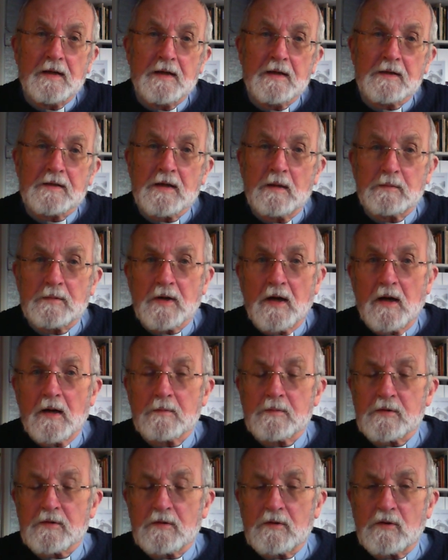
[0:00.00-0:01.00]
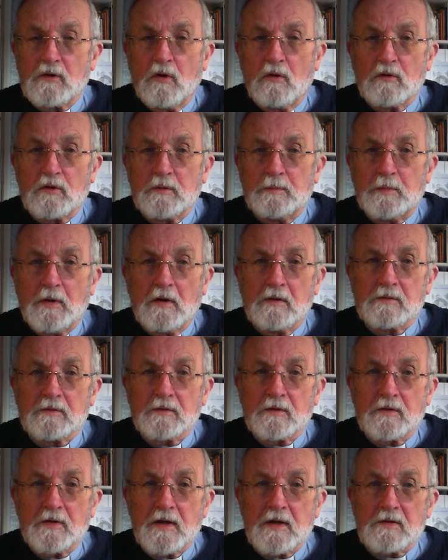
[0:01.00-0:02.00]
Sometimes called
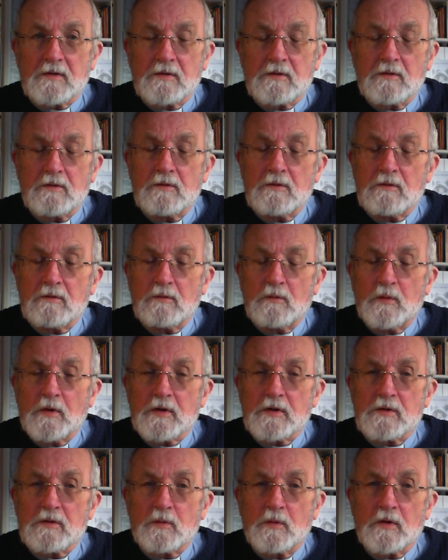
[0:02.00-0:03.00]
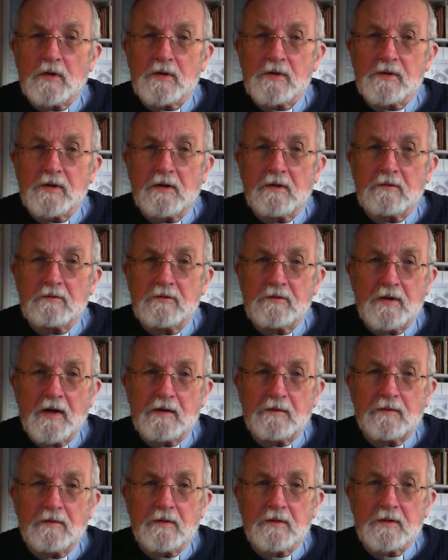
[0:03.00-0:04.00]
upon things to do which were so
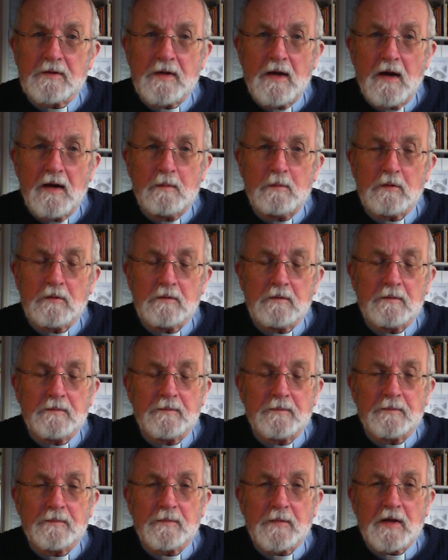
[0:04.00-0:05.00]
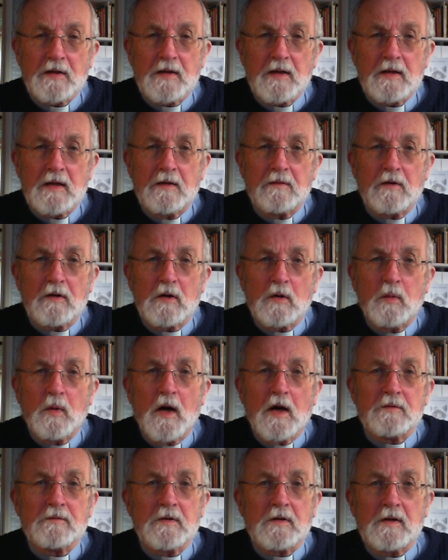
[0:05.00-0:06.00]
dreadful and terrible that they never
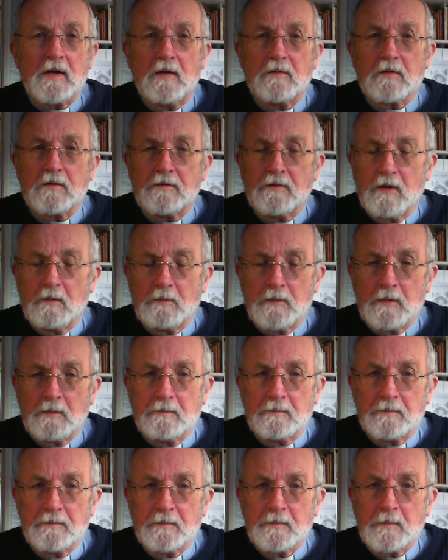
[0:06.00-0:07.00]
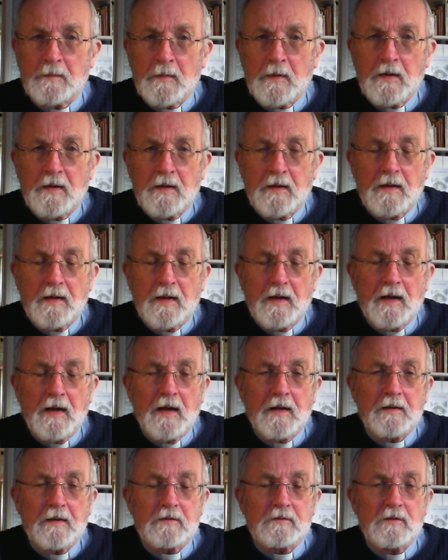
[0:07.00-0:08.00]
quite recovered from them.
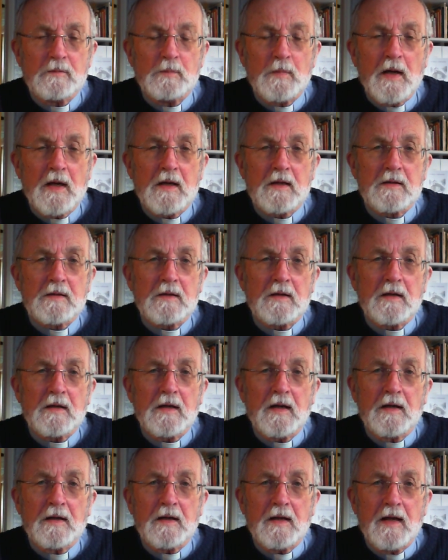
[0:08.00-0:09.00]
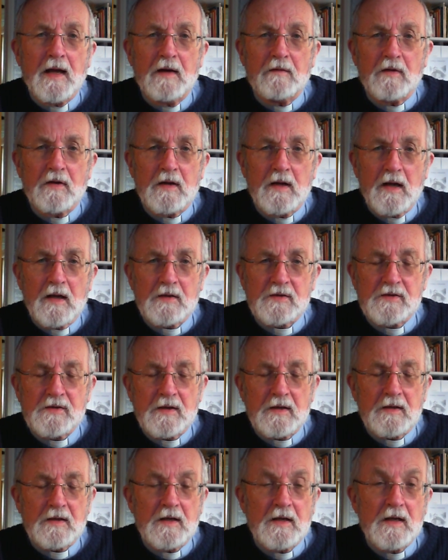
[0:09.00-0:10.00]
And it remained an
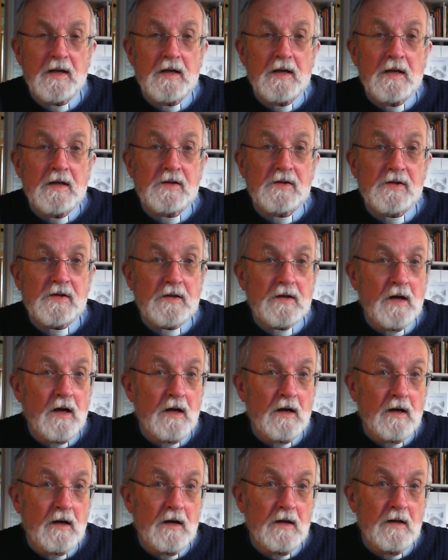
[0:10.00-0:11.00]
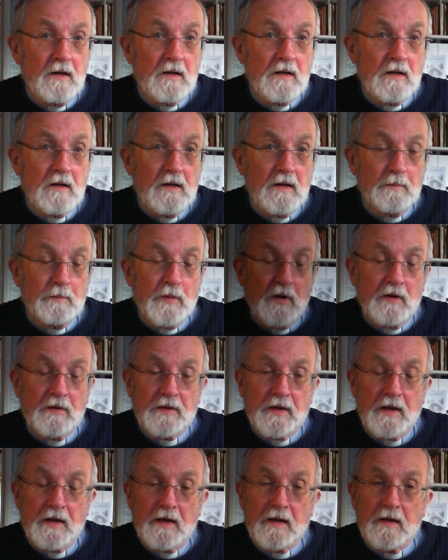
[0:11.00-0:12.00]
everlasting scar upon
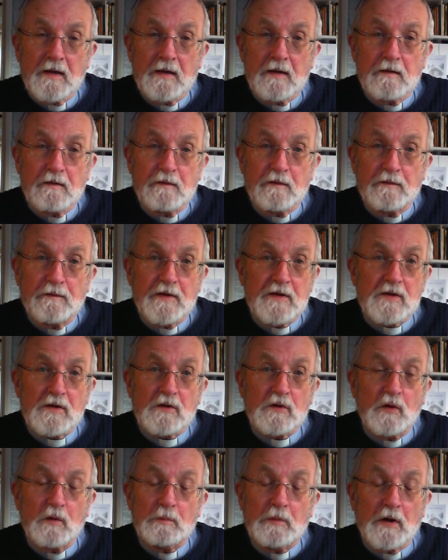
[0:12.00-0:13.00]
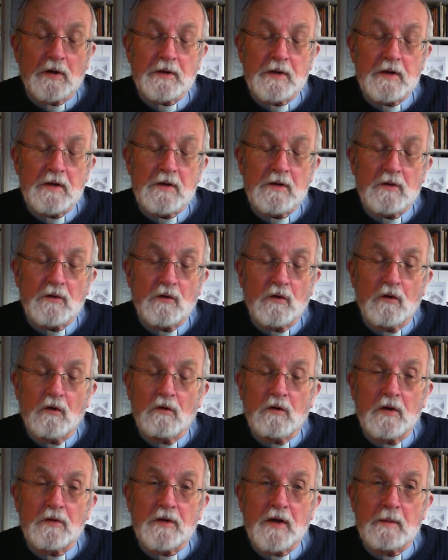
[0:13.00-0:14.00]
their physical body
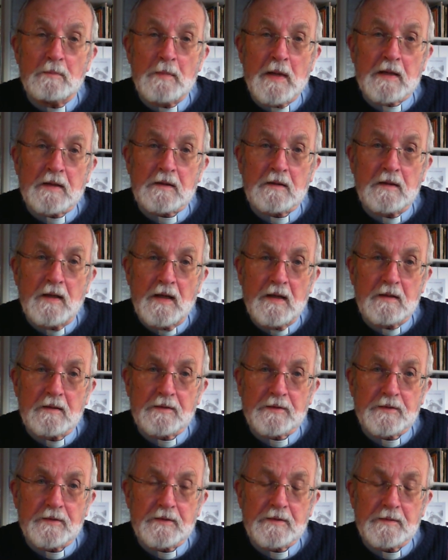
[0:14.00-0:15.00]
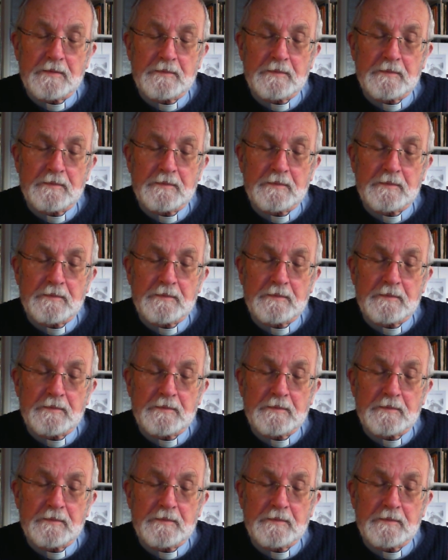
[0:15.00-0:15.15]
or on their mental health.